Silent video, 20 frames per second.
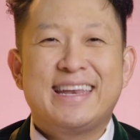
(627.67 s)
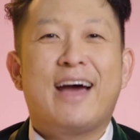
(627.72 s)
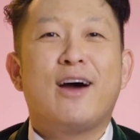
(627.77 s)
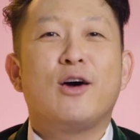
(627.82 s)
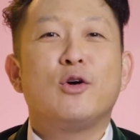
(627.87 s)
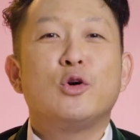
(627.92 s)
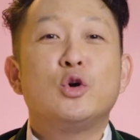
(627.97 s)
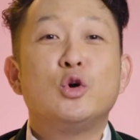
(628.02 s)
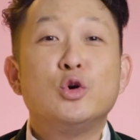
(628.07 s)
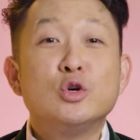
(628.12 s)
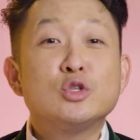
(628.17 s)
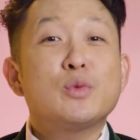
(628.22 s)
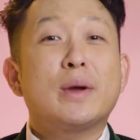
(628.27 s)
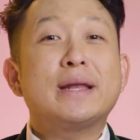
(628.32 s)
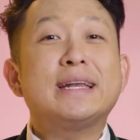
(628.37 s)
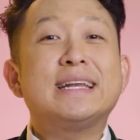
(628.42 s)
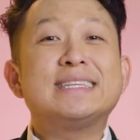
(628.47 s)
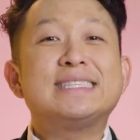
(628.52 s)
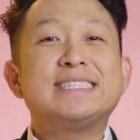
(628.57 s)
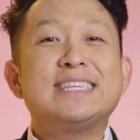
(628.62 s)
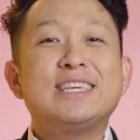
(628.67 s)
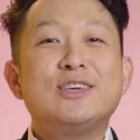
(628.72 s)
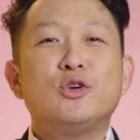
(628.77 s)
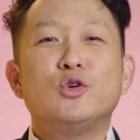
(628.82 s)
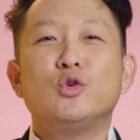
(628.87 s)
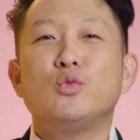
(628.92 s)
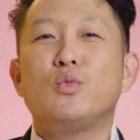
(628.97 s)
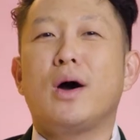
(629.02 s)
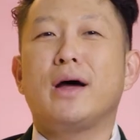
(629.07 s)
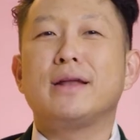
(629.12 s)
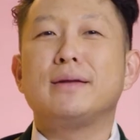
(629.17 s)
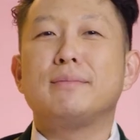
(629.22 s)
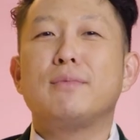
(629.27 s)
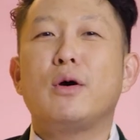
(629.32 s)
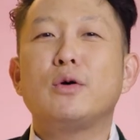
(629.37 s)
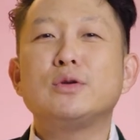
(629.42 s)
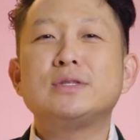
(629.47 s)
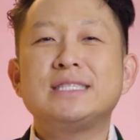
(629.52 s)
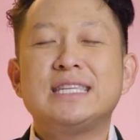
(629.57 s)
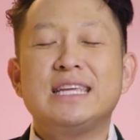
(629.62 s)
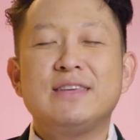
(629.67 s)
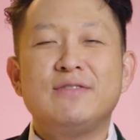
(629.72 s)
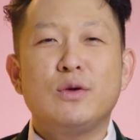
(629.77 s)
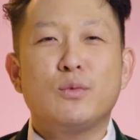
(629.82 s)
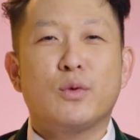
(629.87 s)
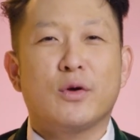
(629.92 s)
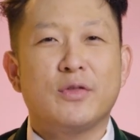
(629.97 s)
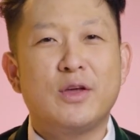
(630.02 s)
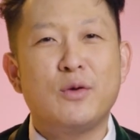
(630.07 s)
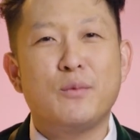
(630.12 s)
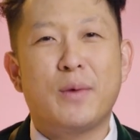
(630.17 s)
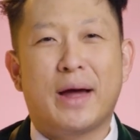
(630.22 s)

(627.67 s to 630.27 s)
Now, who's ready to see who won Most TV-Worthy